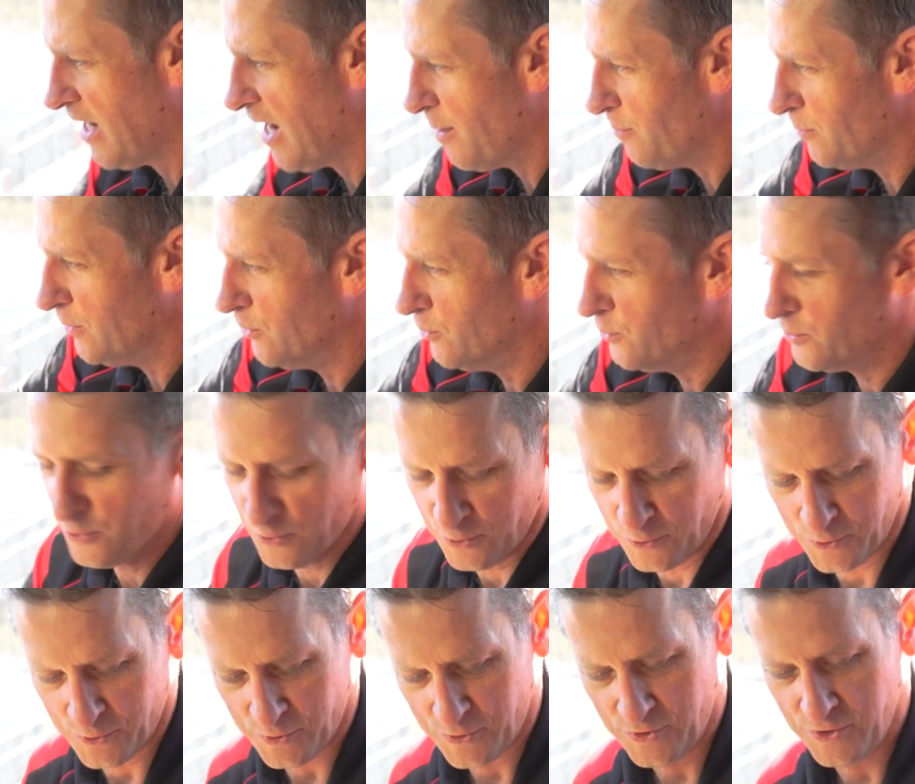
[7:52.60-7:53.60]
up little
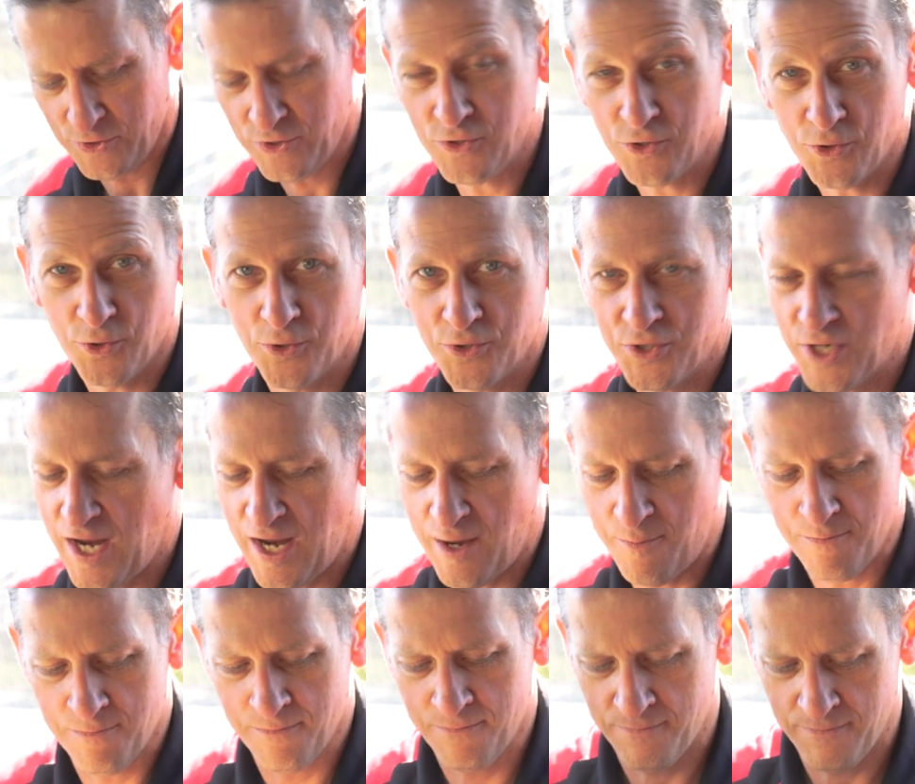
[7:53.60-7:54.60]
door
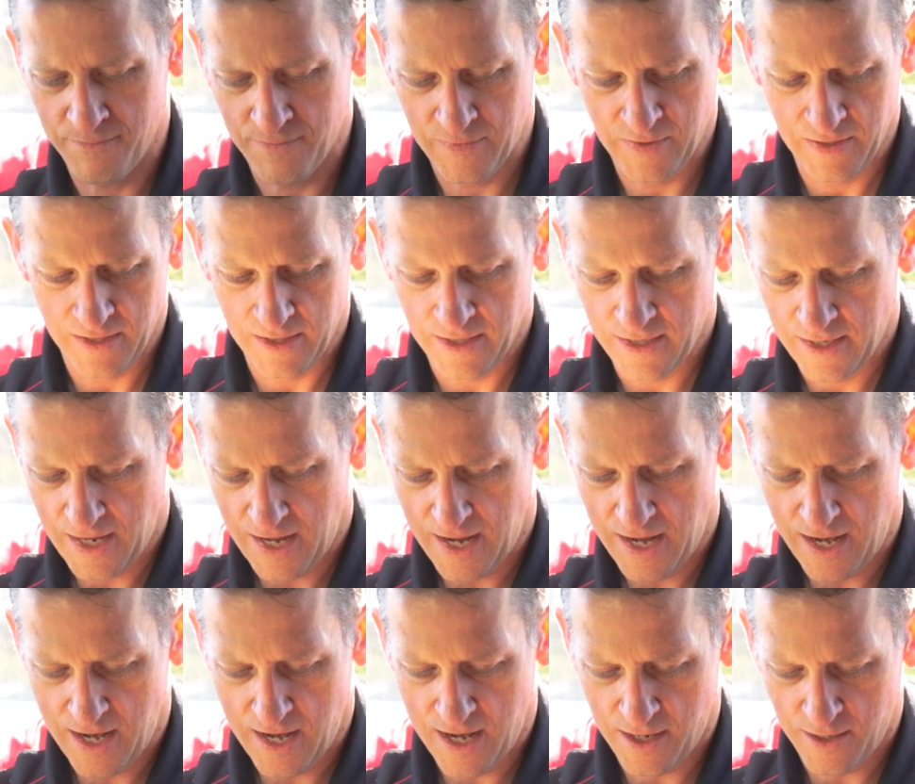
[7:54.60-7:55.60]
jamb,
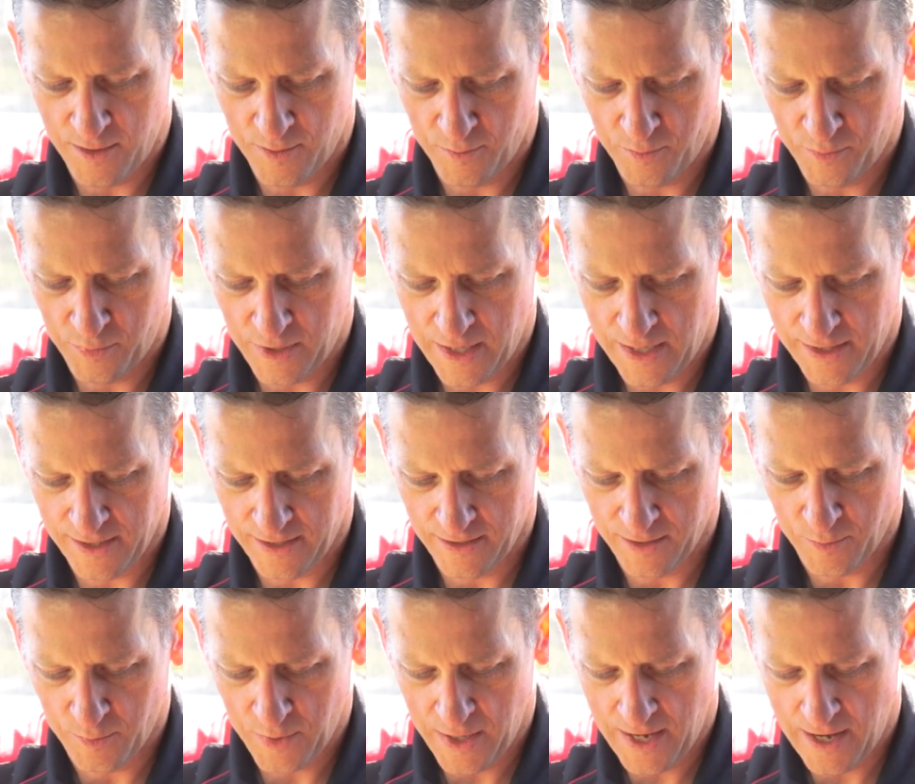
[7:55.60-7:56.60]
and plug in
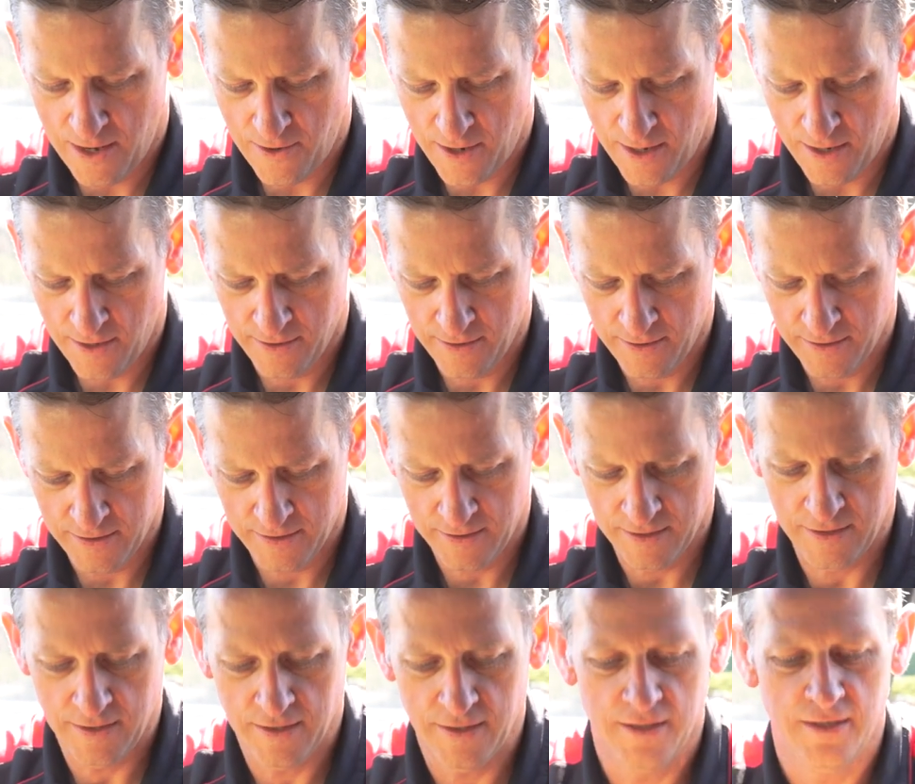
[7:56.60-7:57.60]
the power.
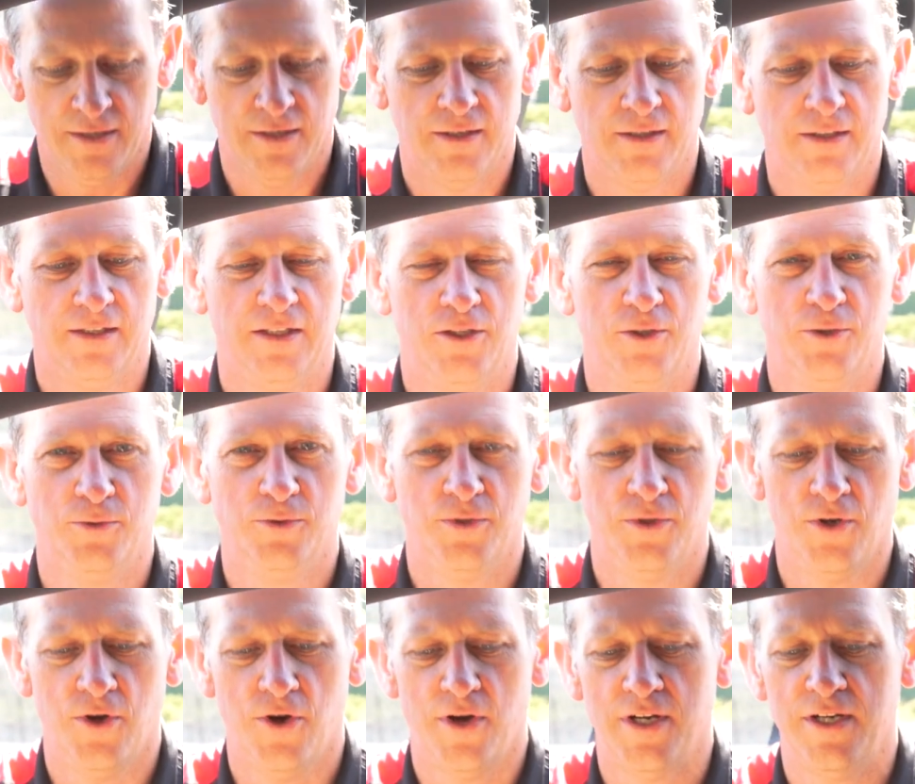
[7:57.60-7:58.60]
Little
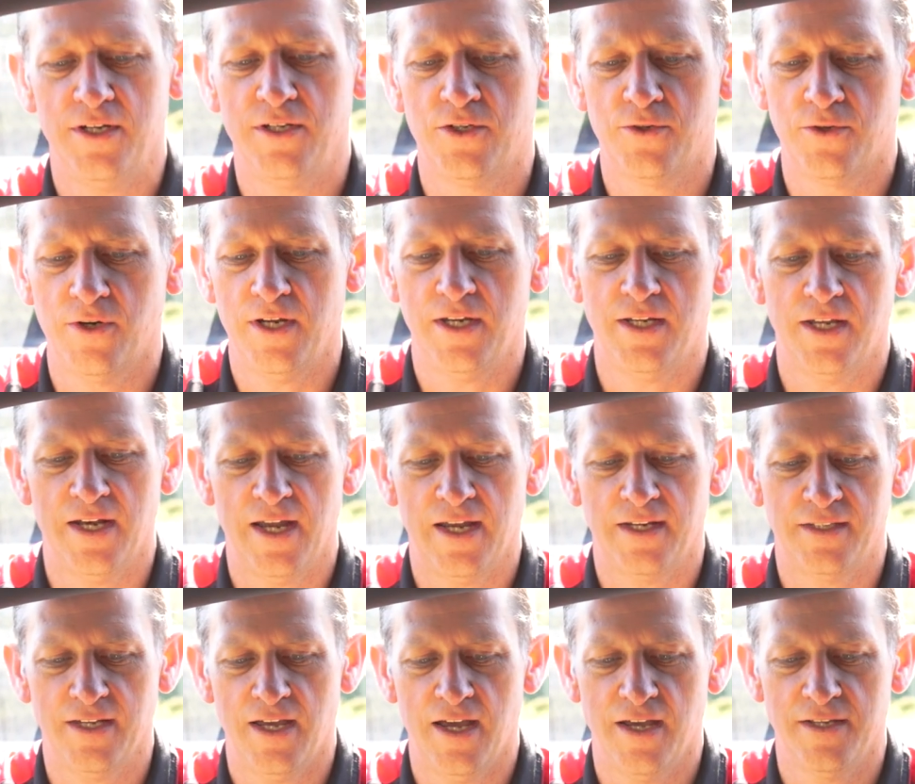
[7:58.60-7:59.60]
90-degree
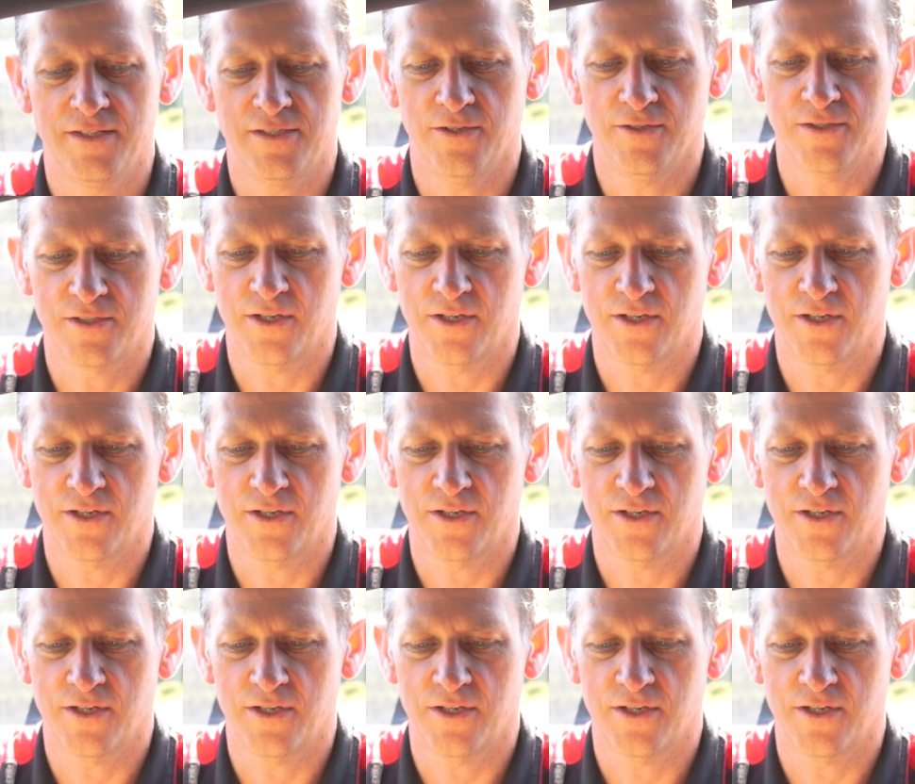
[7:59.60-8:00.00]
connector, so it's